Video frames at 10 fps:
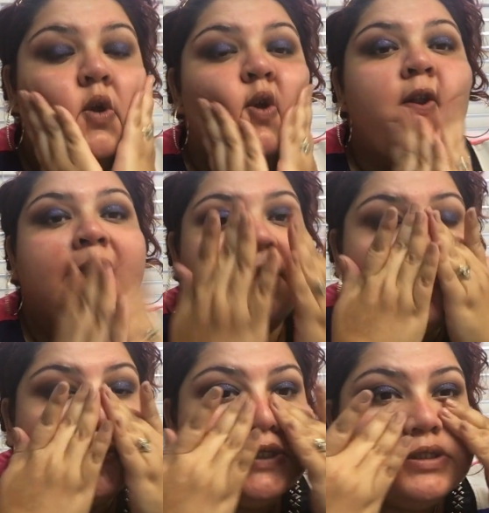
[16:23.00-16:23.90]
it
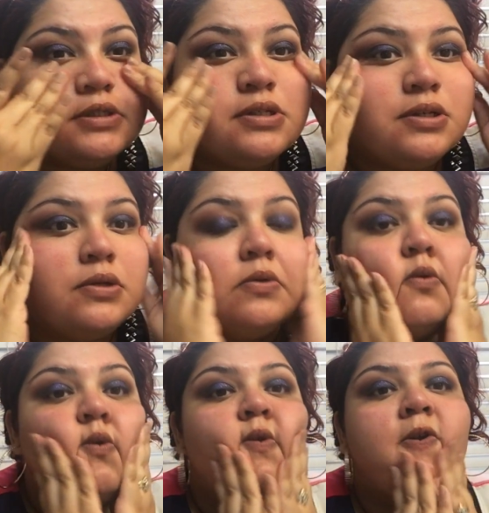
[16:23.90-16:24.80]
hydrates it too.
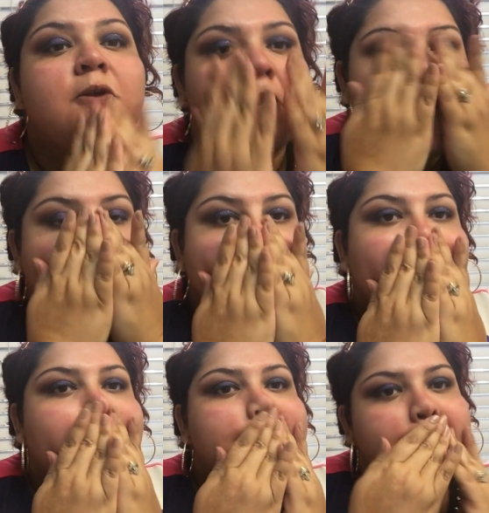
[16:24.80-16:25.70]

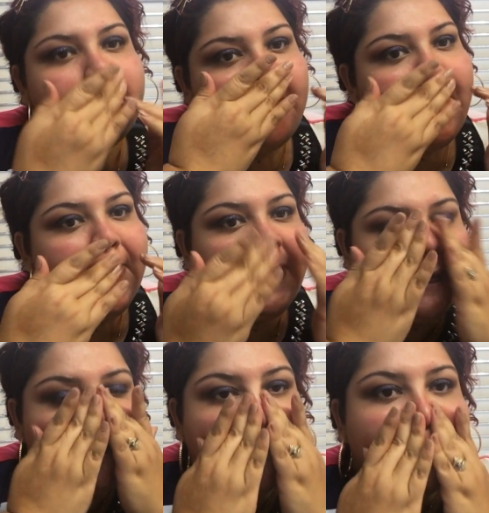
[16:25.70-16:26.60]
Oh, I
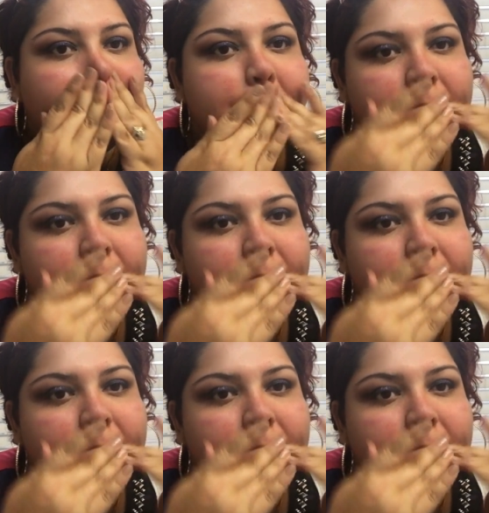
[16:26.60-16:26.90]
like that.